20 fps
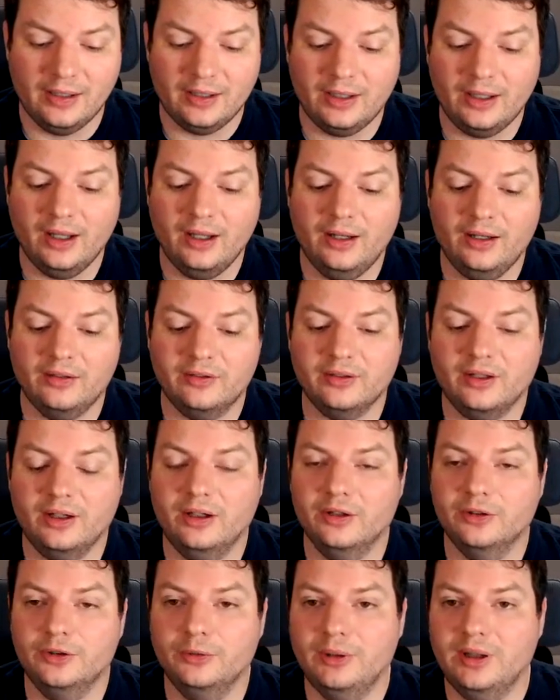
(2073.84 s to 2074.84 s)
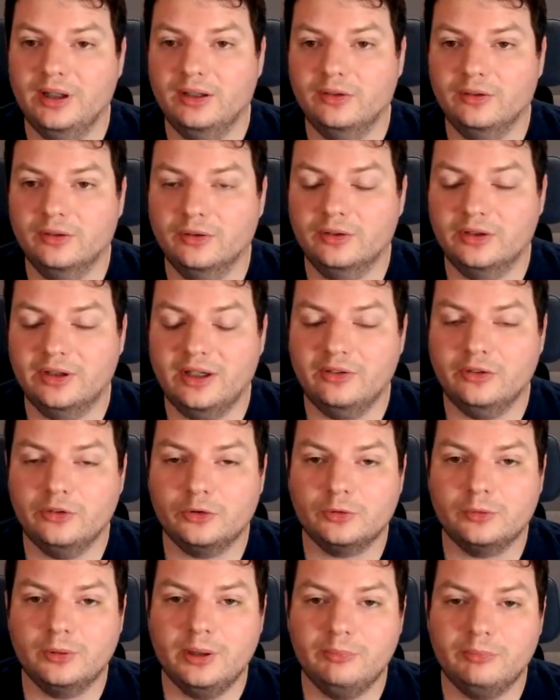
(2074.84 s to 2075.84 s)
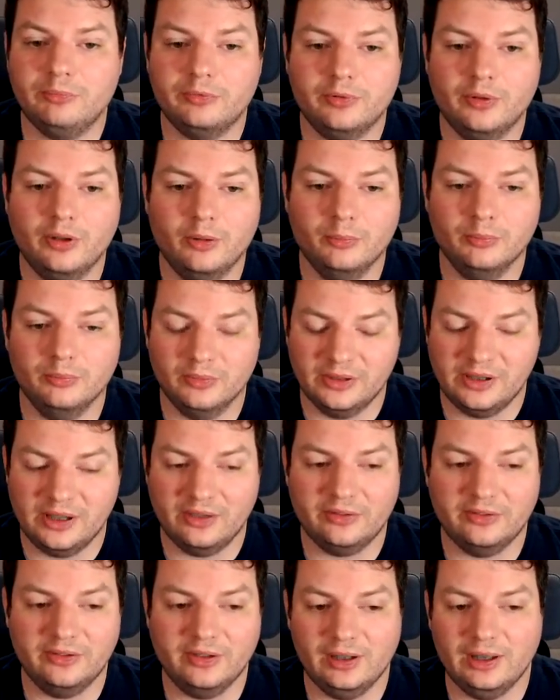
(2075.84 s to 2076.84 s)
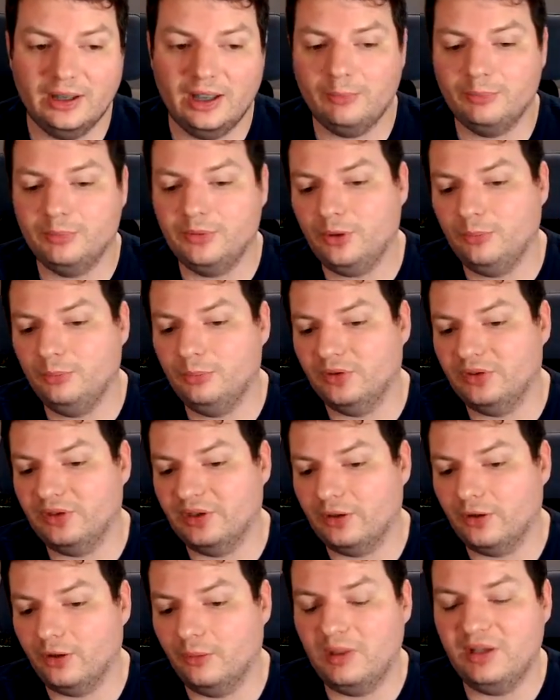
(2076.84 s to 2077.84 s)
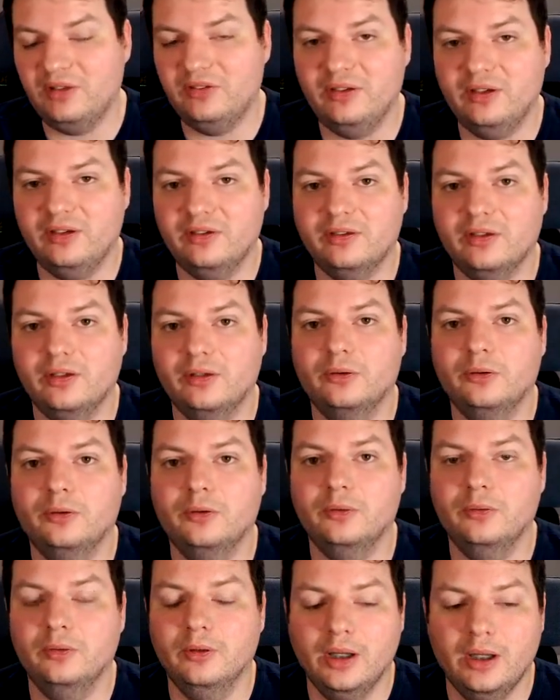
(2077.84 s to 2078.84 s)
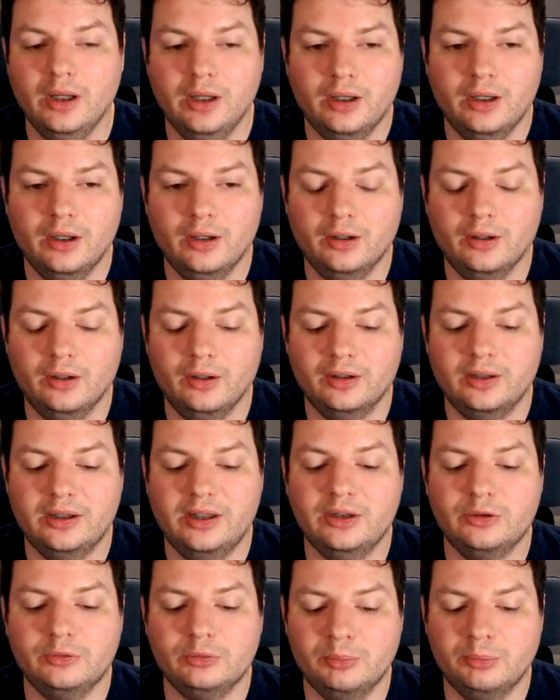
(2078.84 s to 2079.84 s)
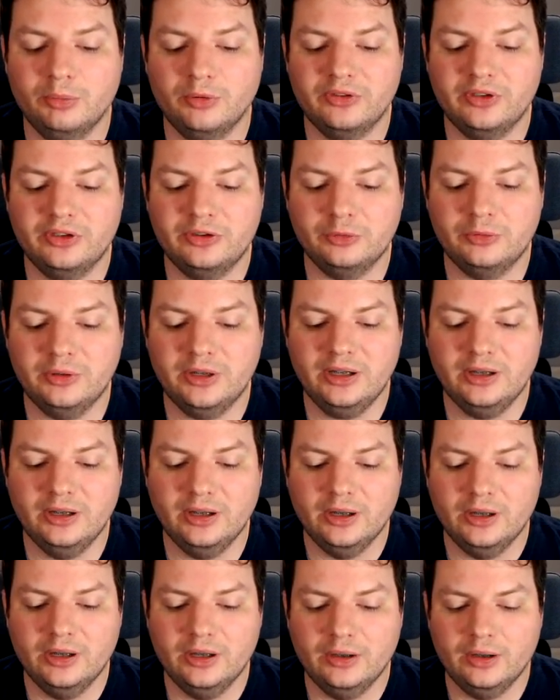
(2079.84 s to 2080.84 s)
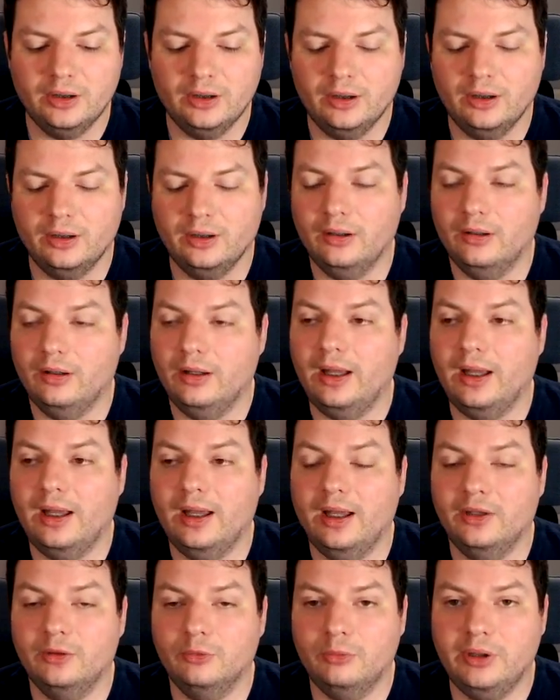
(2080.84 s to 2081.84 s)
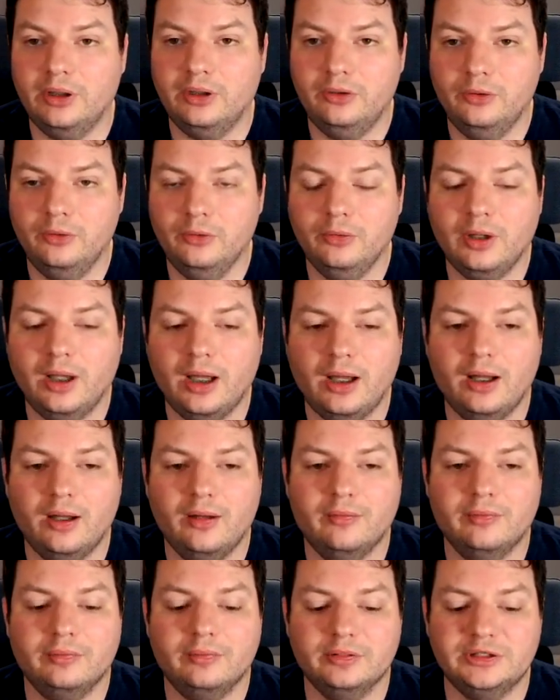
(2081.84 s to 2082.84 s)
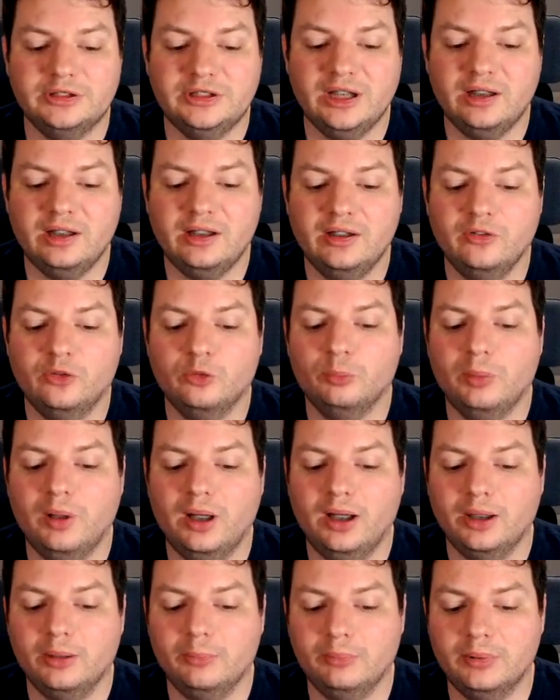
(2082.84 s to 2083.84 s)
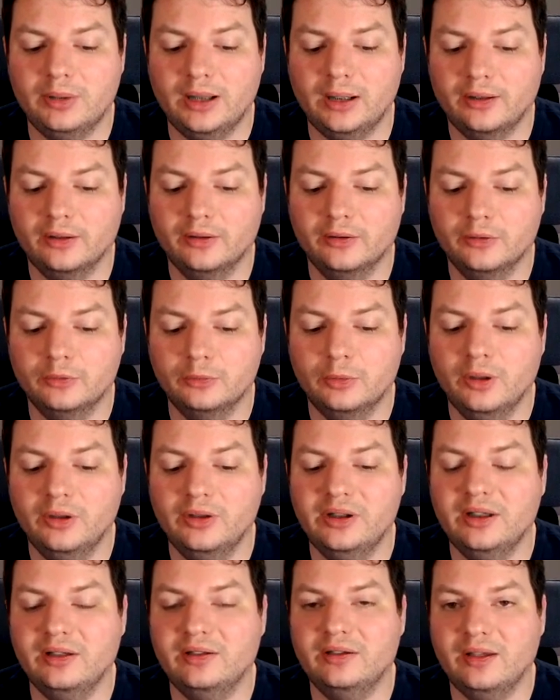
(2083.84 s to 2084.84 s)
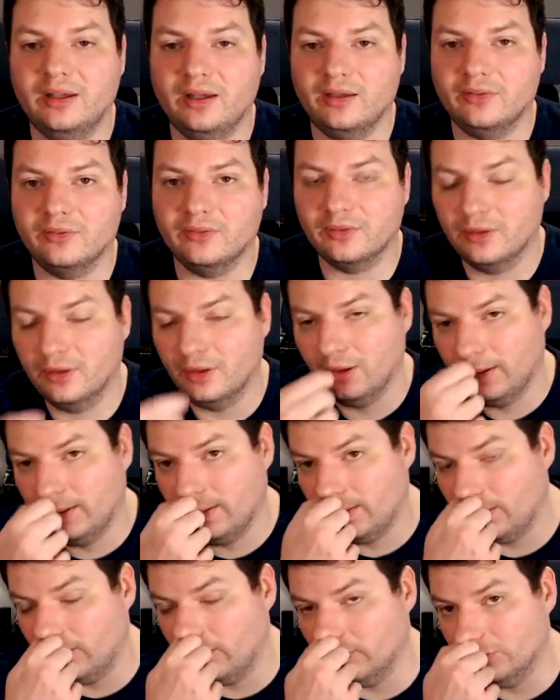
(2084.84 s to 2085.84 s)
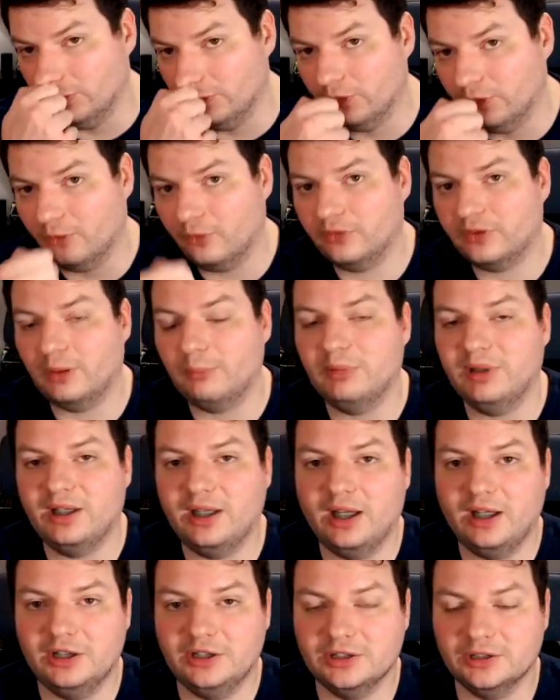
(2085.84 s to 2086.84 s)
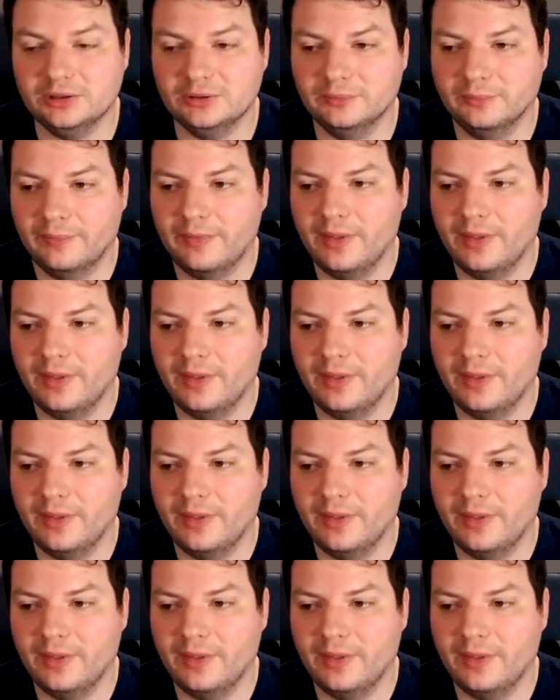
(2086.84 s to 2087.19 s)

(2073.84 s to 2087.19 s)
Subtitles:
Guys are doing the test script from, yes, their laptop, but they commit this into a Git repository. And we do have Jenkins pipeline running tests on those applications.